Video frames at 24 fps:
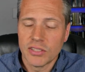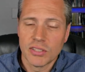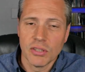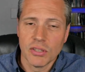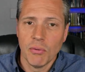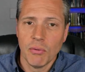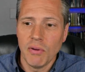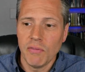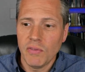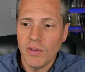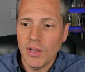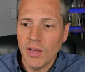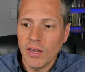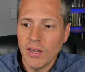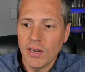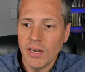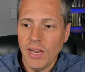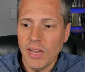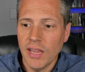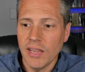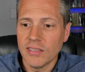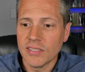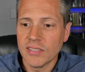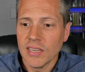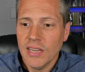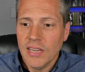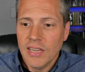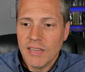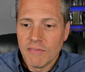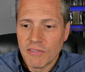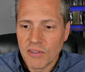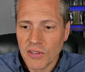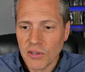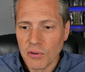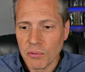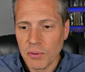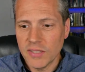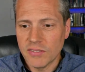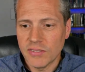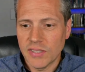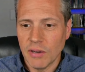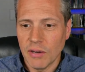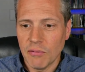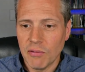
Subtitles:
So what we've done is, for the rest of that,